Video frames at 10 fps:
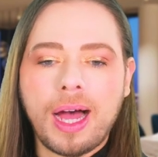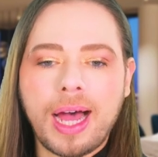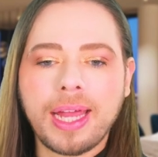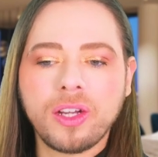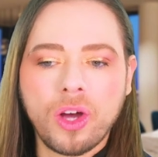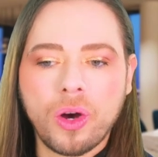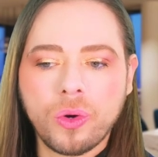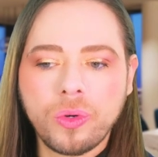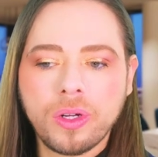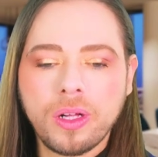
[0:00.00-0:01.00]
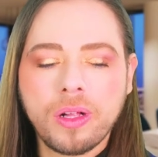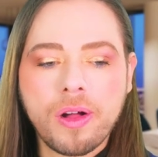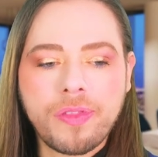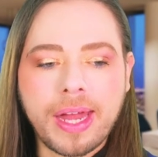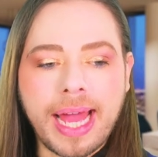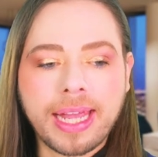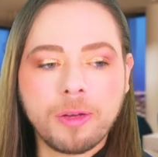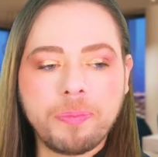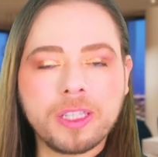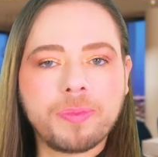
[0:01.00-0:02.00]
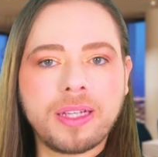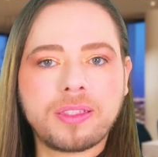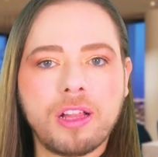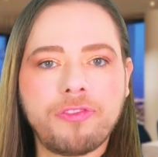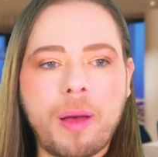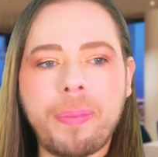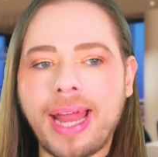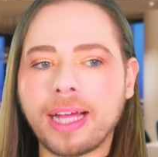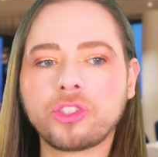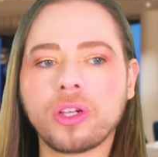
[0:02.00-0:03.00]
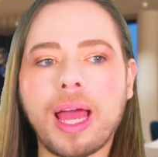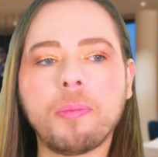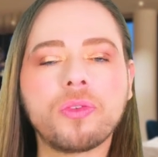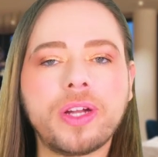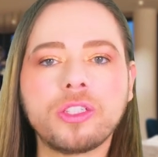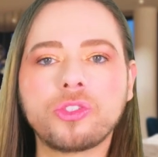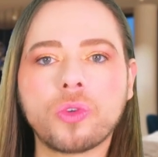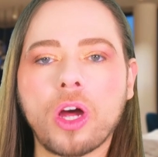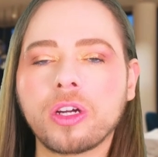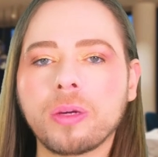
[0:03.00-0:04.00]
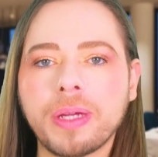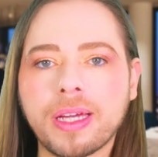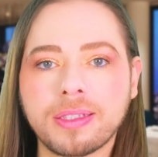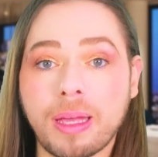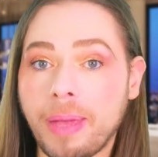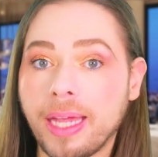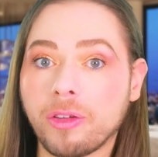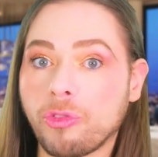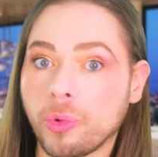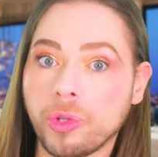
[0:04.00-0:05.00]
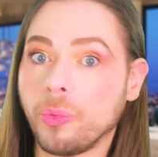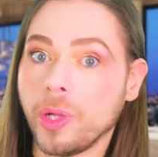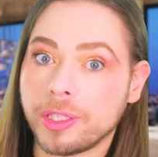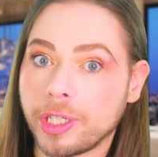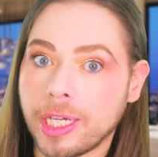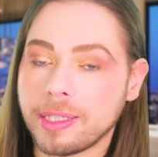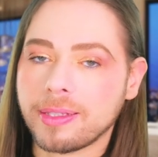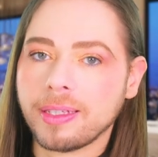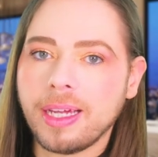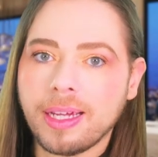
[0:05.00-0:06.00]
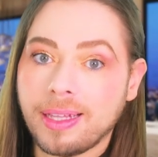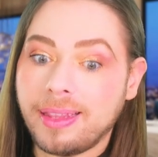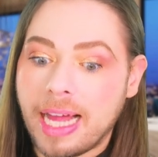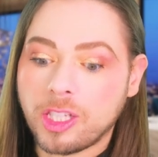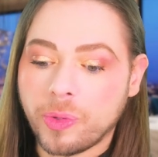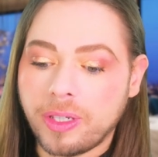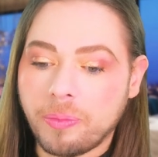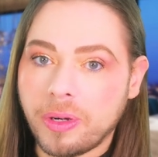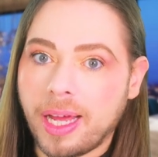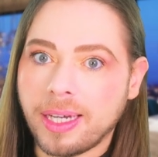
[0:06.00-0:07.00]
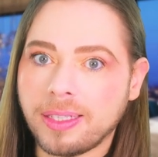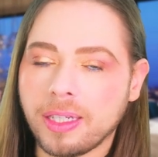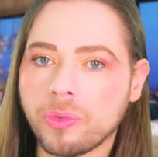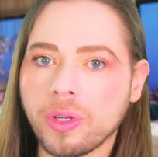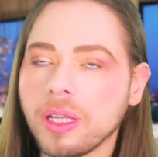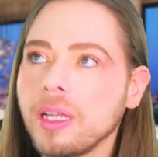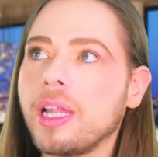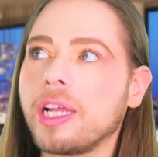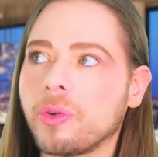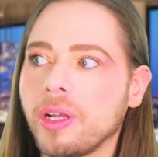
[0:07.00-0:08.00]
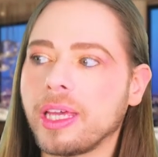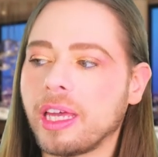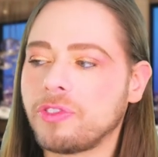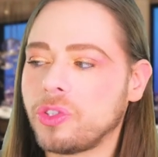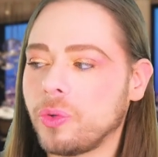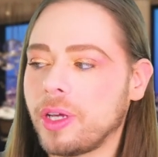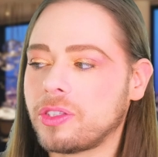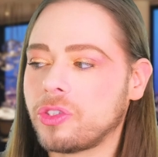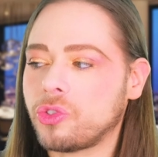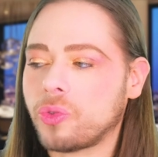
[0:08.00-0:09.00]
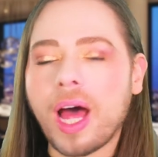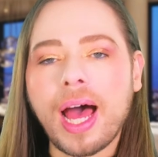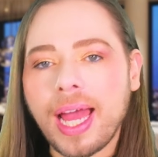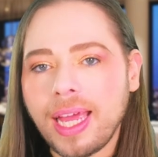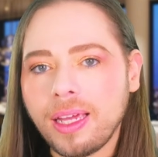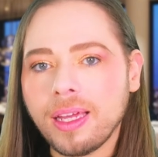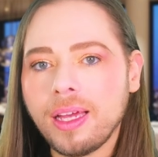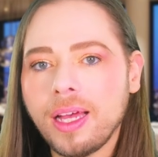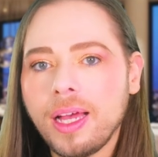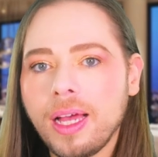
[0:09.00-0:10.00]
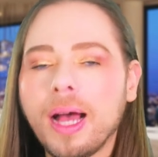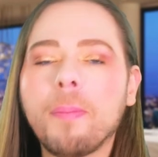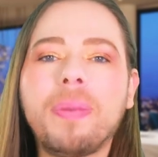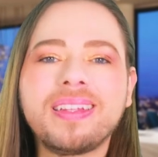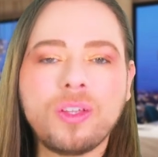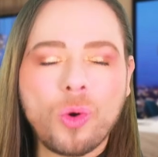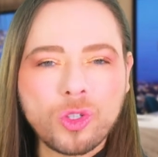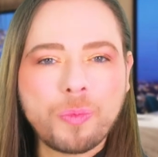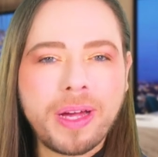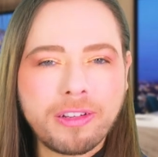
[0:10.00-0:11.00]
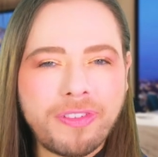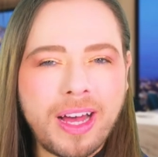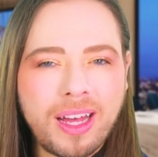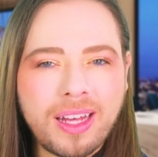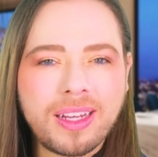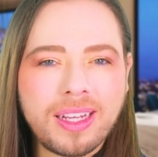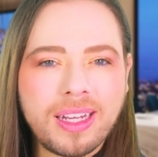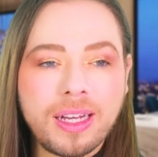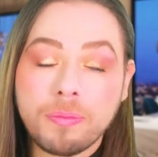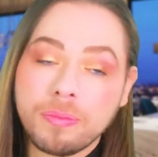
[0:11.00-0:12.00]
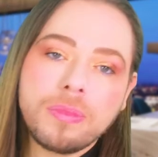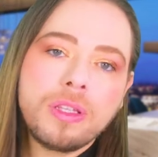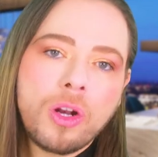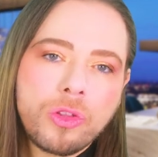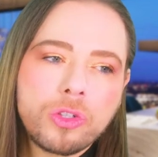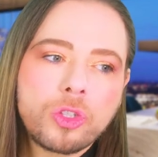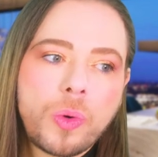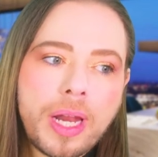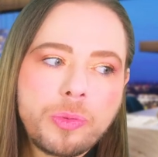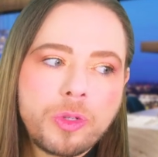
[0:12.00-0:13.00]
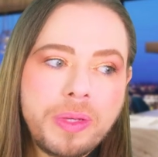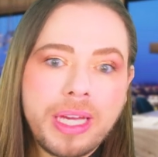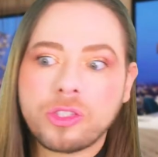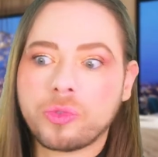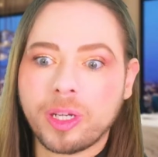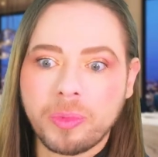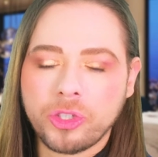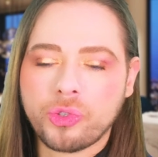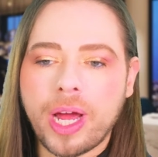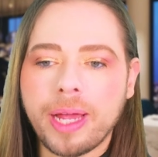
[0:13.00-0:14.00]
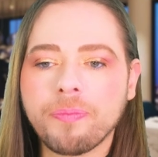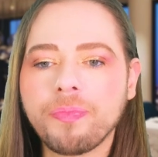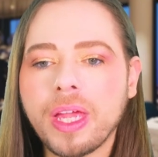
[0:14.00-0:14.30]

I know that I can build myself up. And actually, I'm already stronger because I made it through the wilderness. That's what number 19 literally gives you. It's dry, but the eau de parfum, uh, you know, the eau de toilette would be extremely dry.